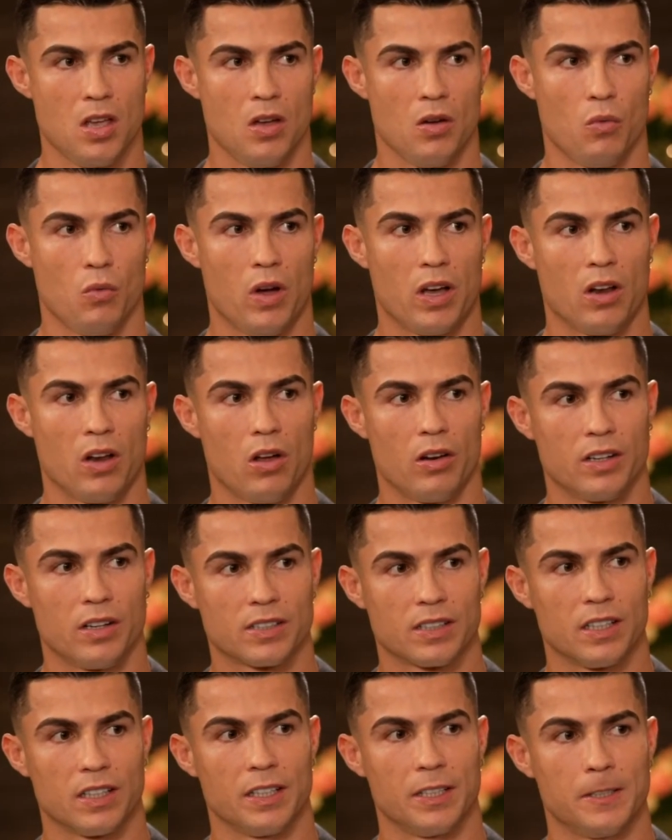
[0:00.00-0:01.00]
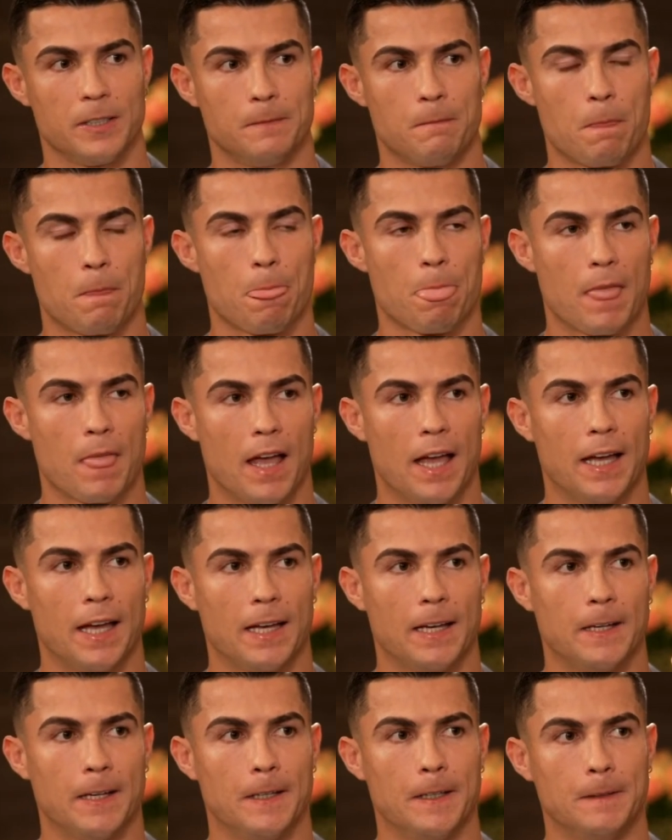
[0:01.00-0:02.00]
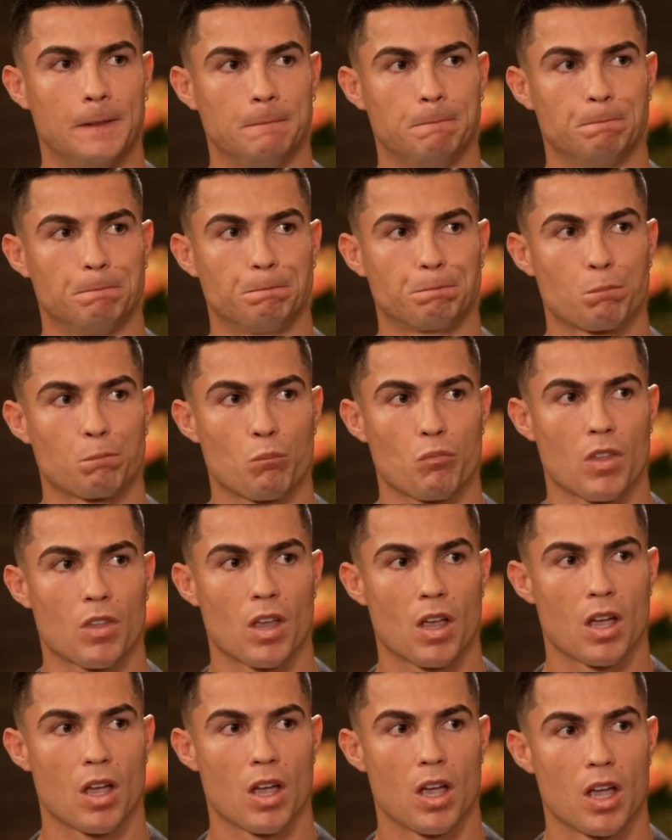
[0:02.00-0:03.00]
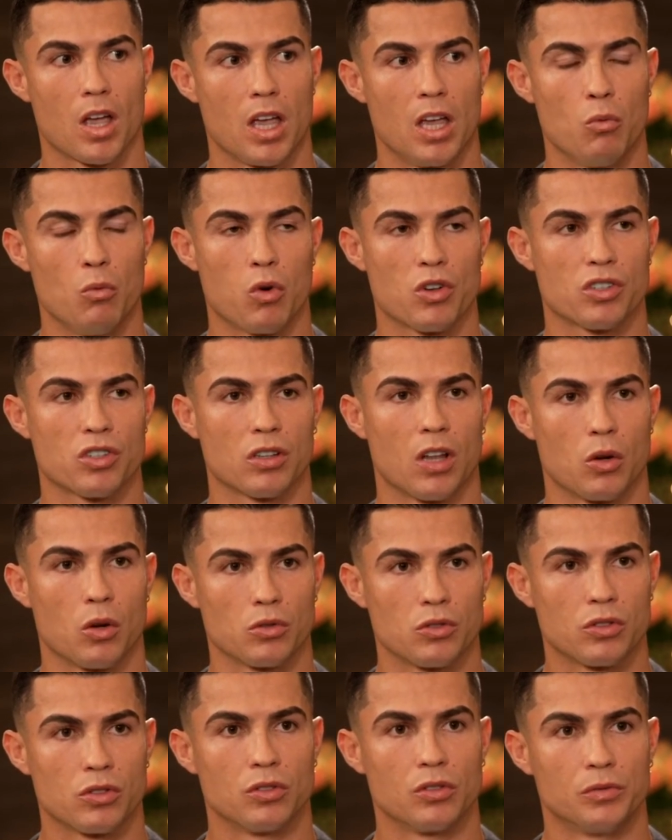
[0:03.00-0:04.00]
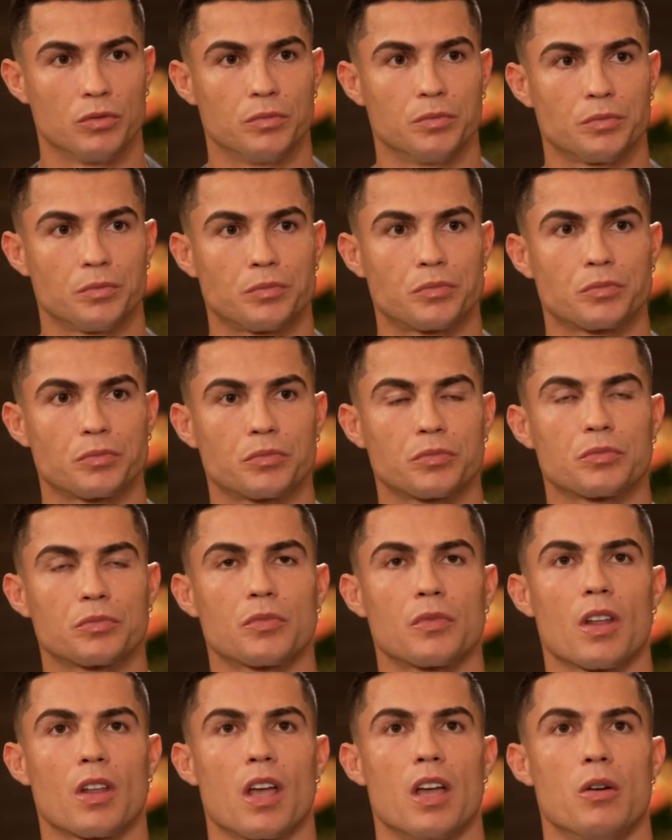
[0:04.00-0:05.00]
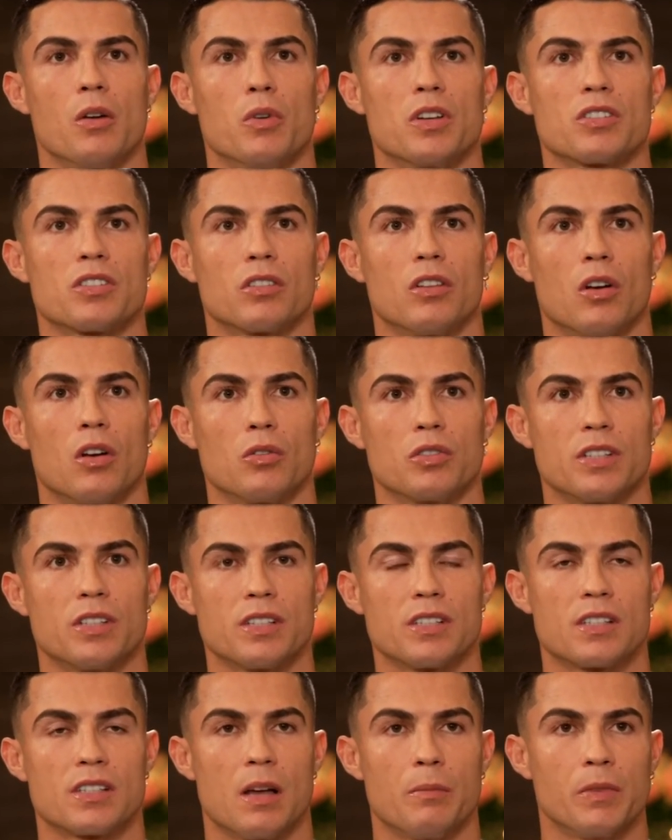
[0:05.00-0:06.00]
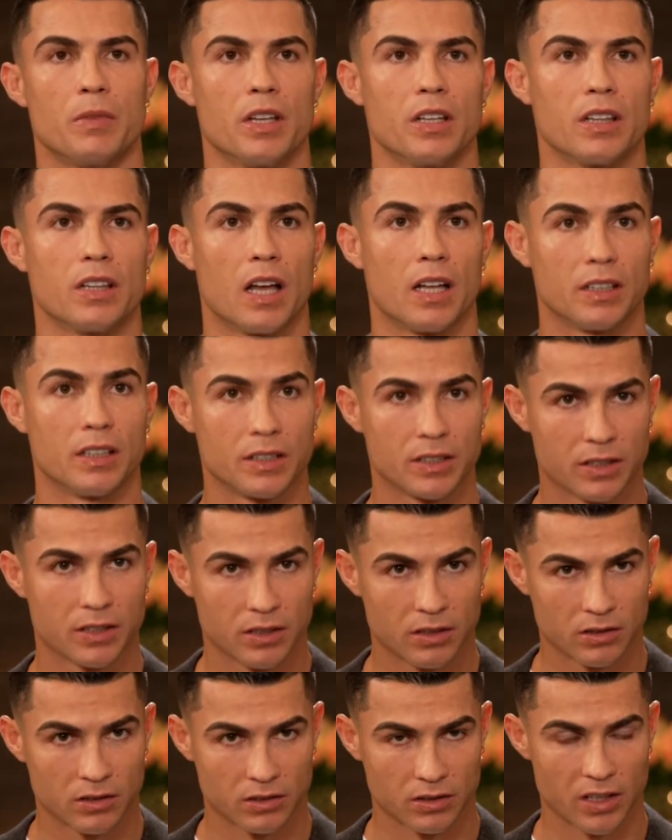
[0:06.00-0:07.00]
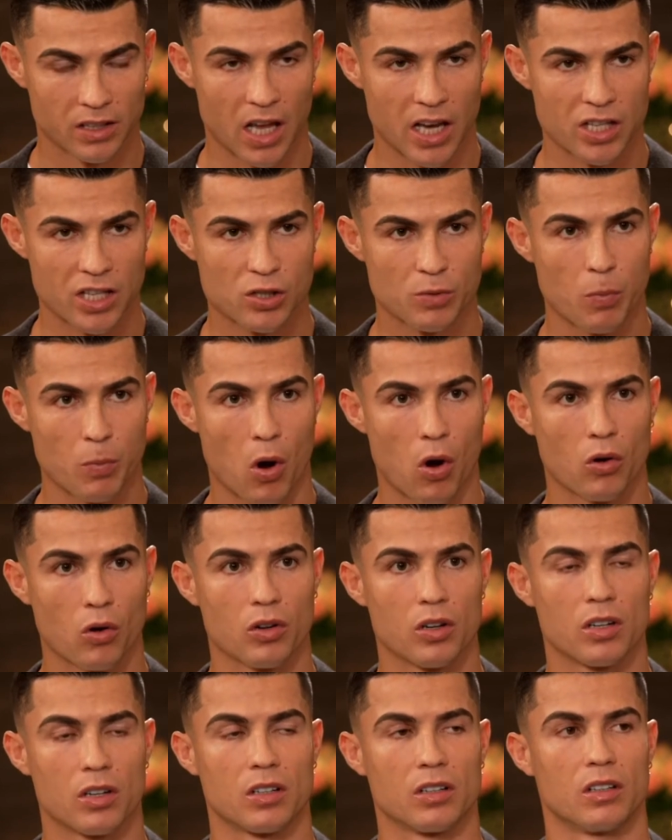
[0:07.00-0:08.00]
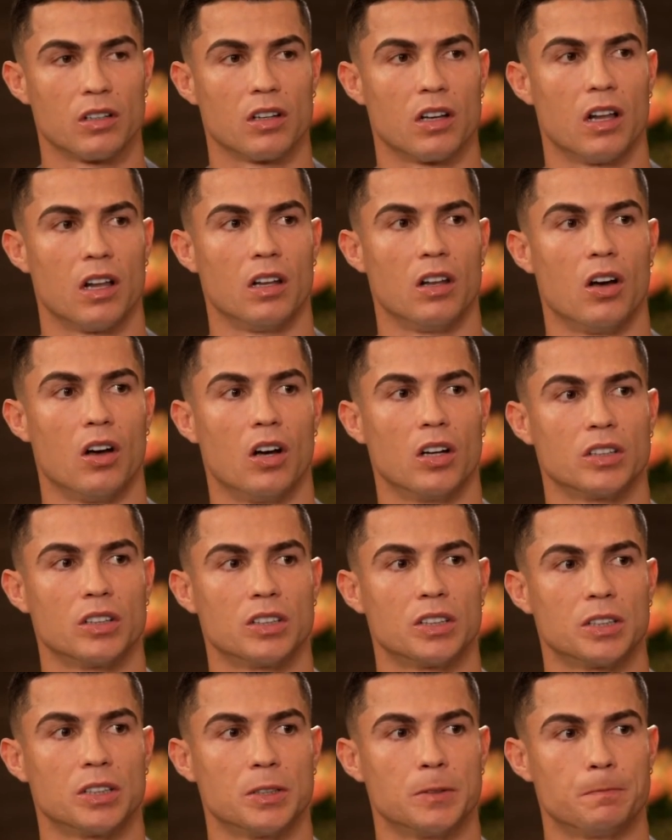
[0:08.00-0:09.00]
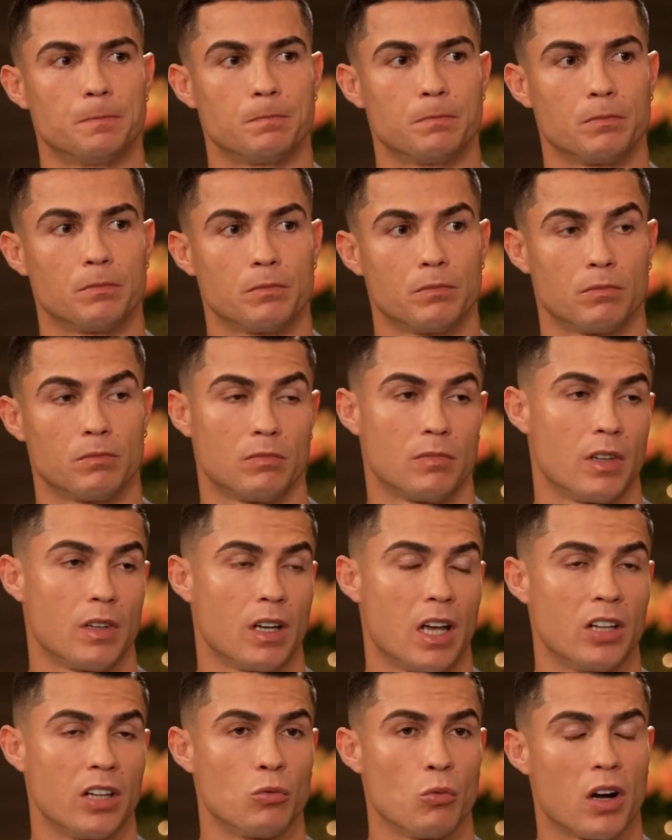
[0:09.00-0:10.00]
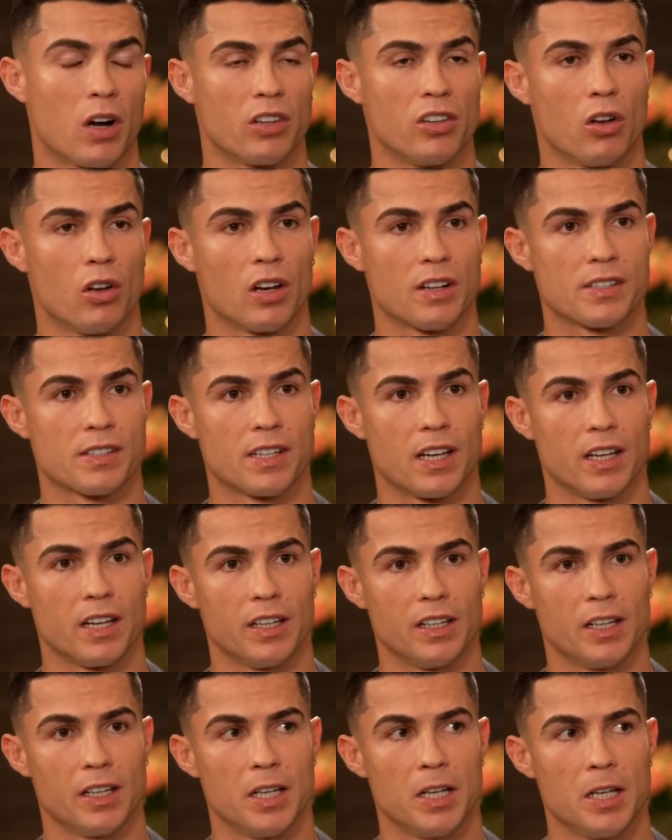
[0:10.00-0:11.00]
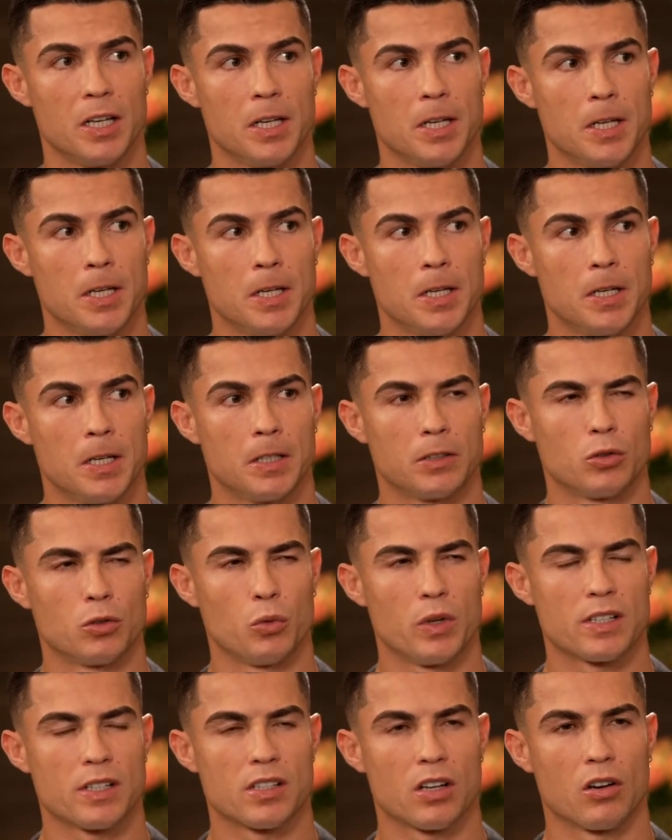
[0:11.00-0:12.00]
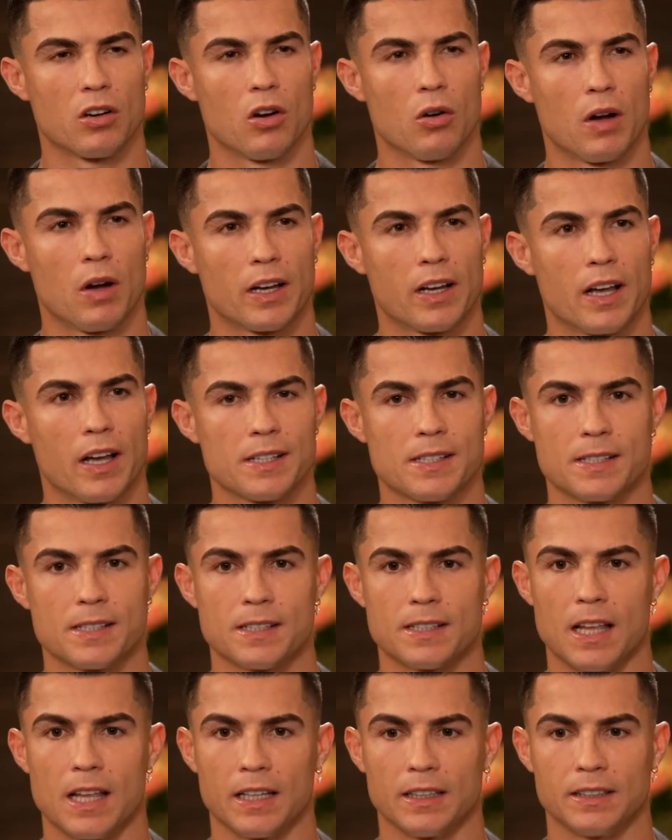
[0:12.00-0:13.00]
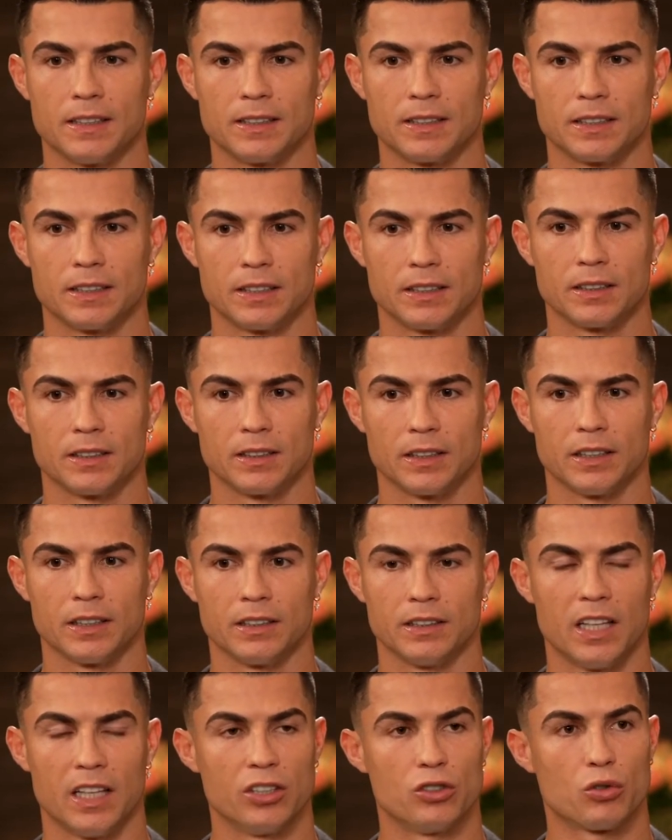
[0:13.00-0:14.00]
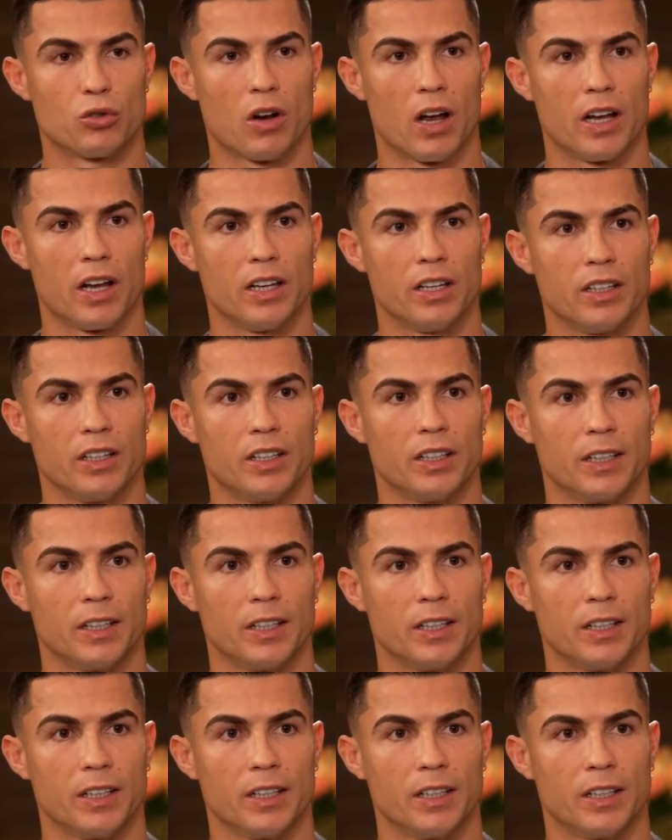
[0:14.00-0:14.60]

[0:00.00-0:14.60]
Well, honestly, it was close. It was close. It's something that they spoke a lot, and Guardiola say 2 weeks ago, I guess, that they try